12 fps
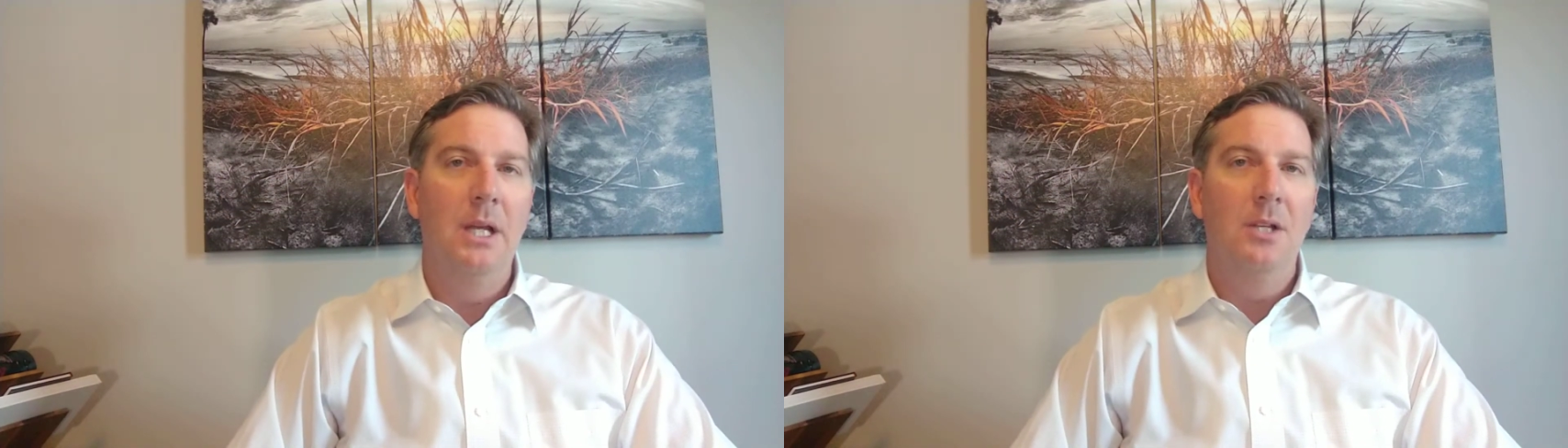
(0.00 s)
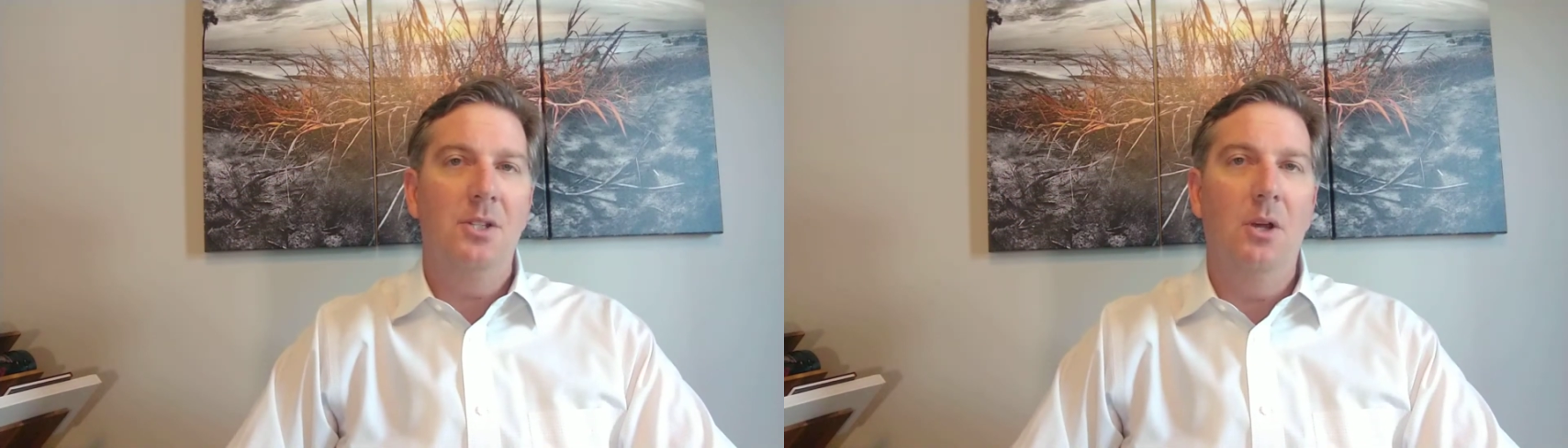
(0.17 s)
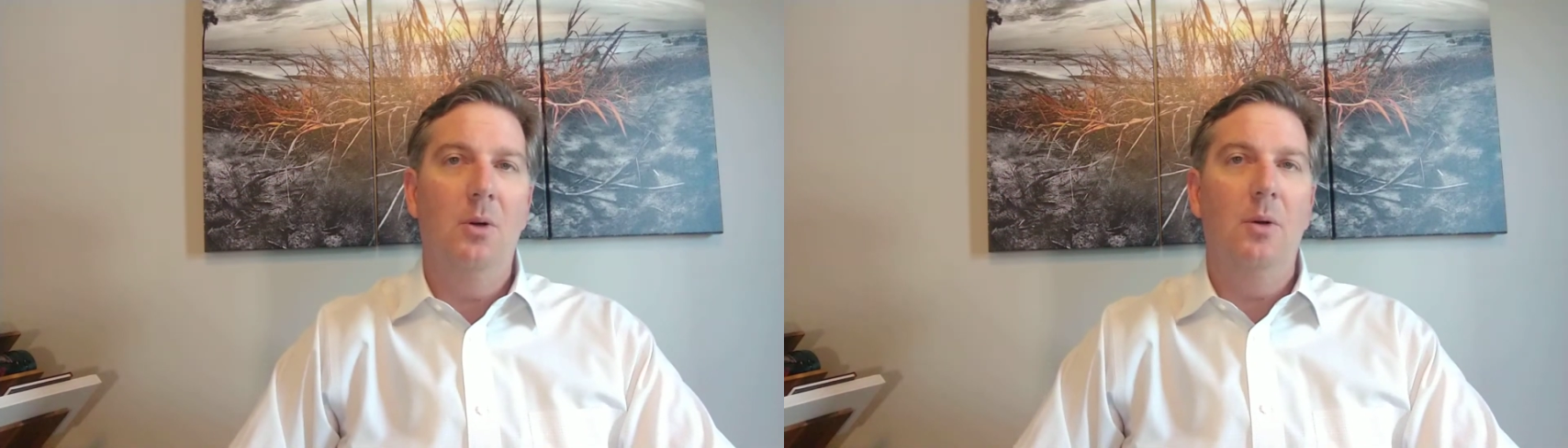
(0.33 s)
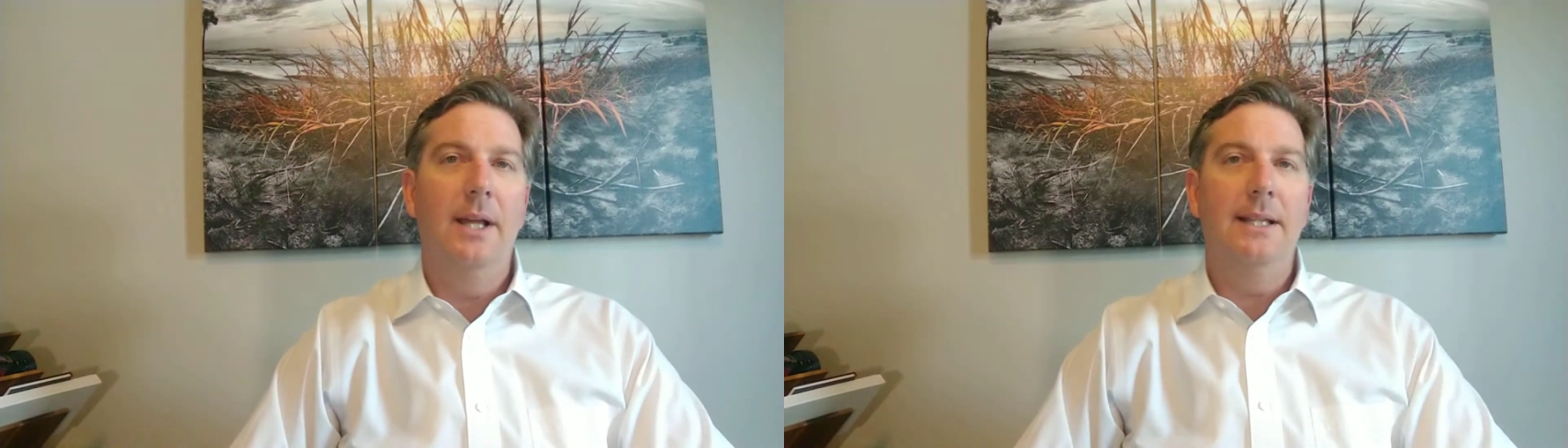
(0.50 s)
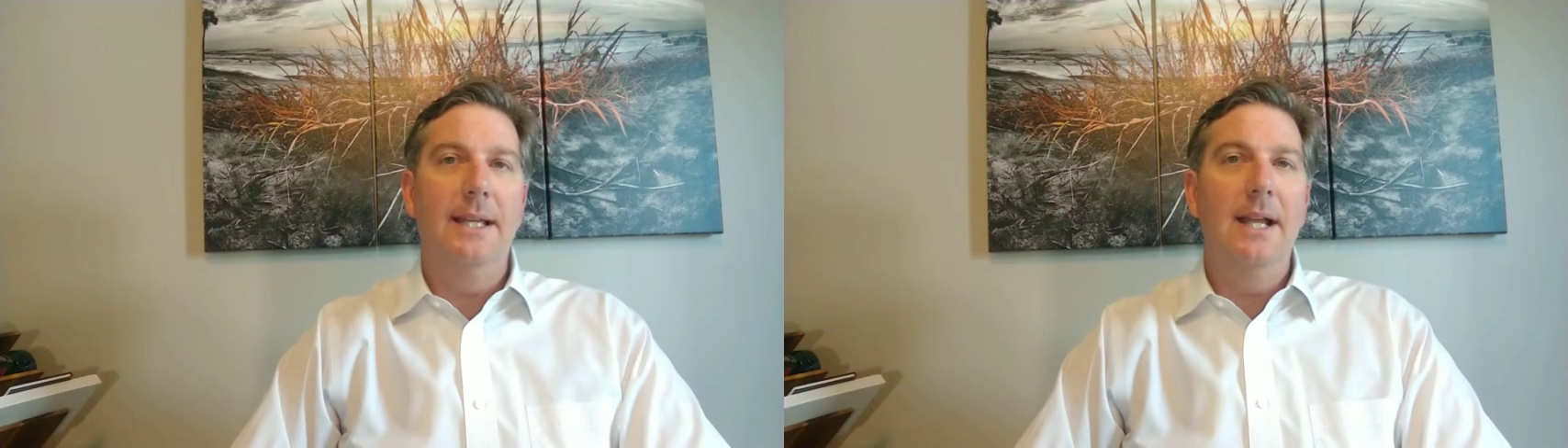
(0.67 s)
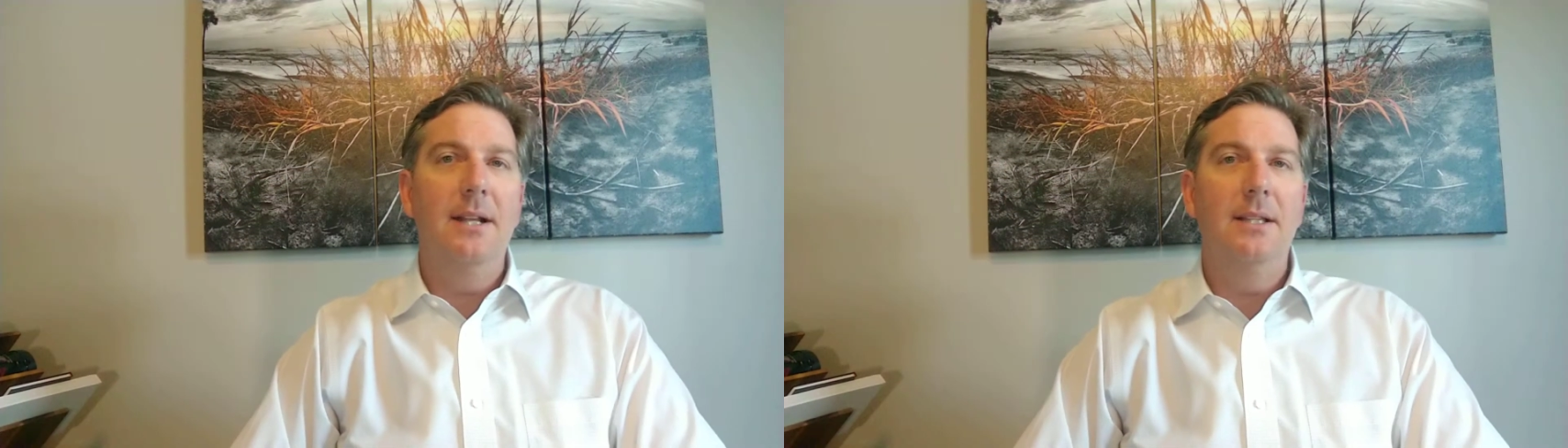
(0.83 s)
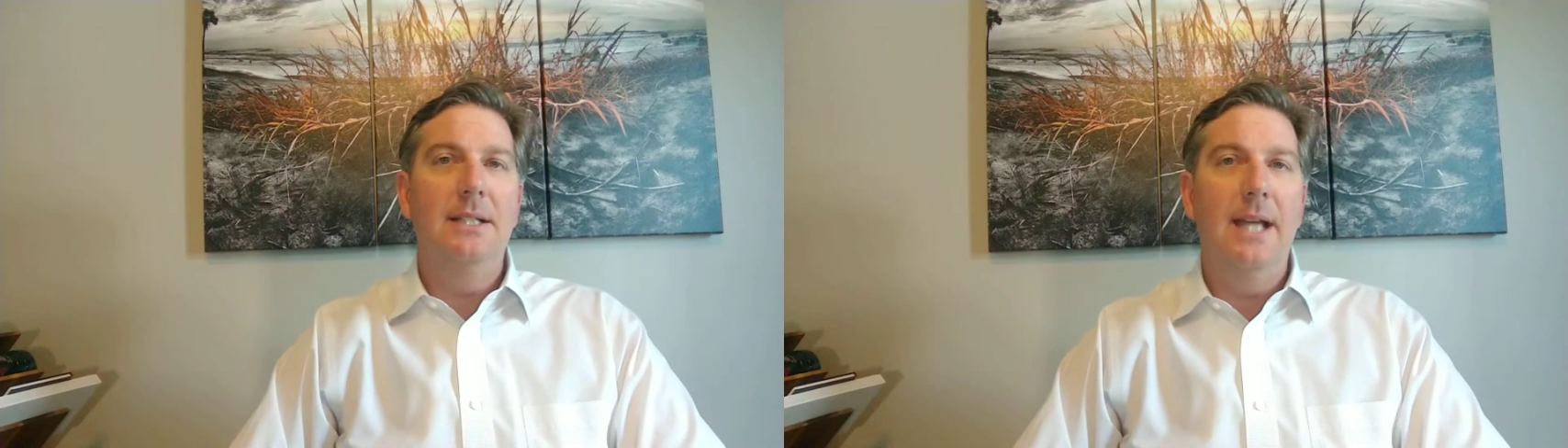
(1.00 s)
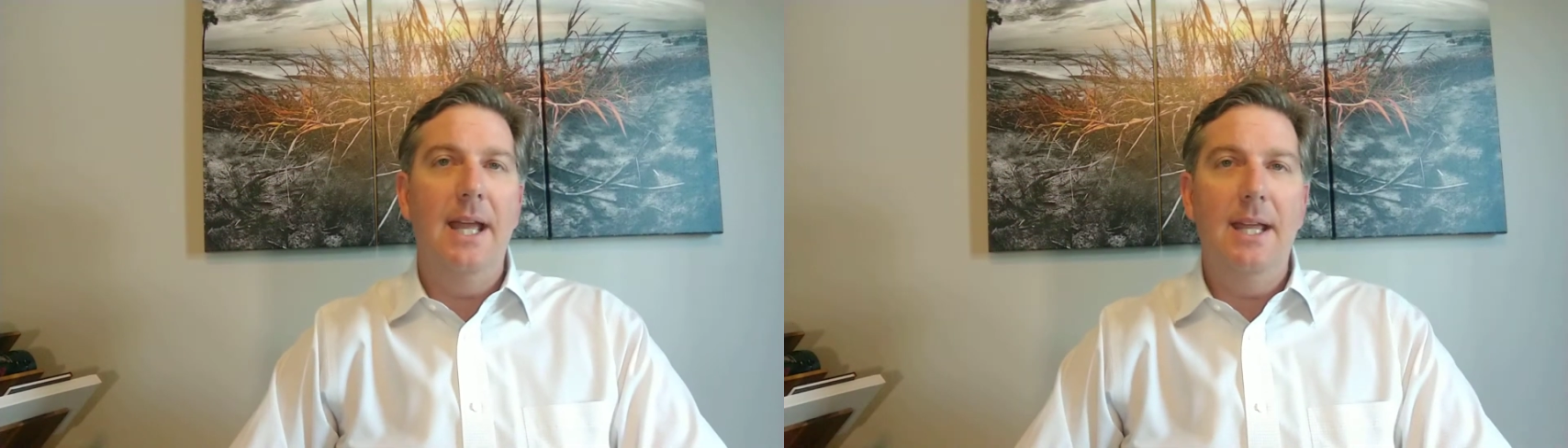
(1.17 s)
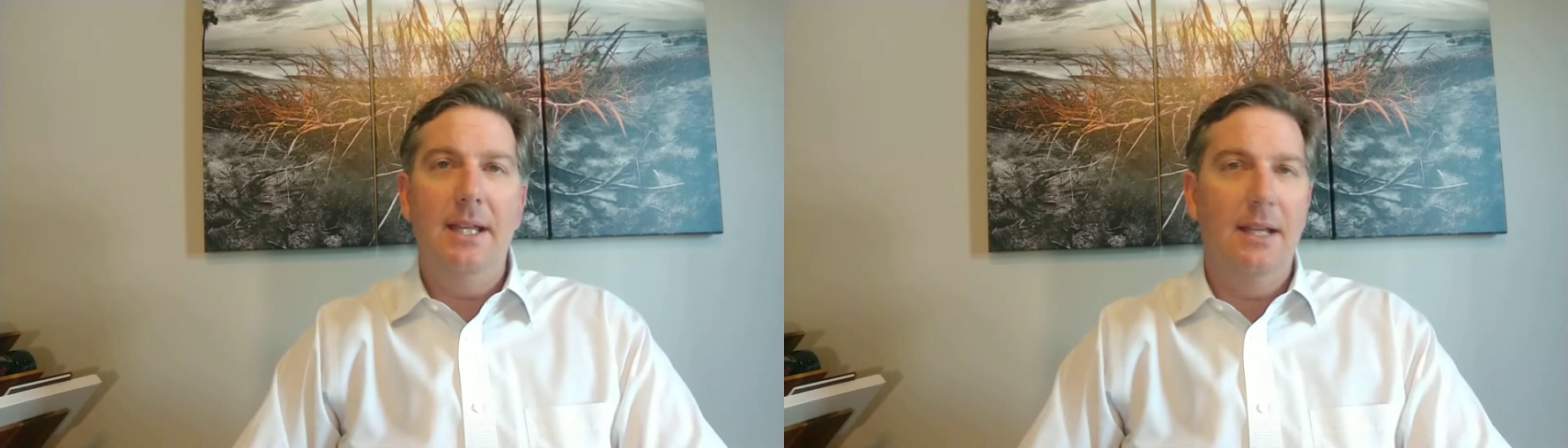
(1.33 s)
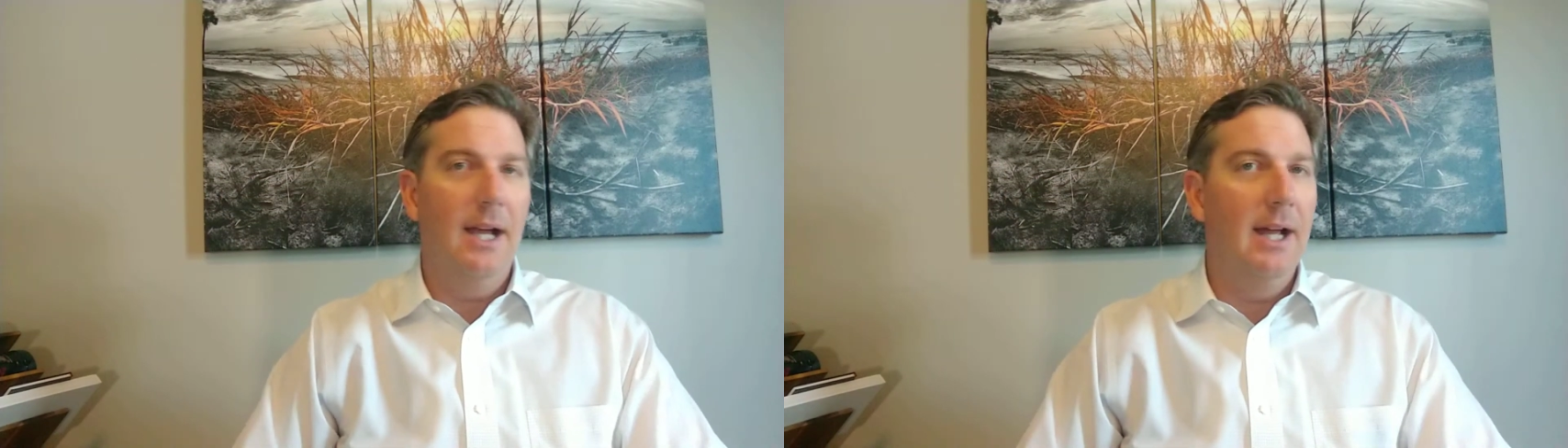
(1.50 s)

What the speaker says: So at the end of the day,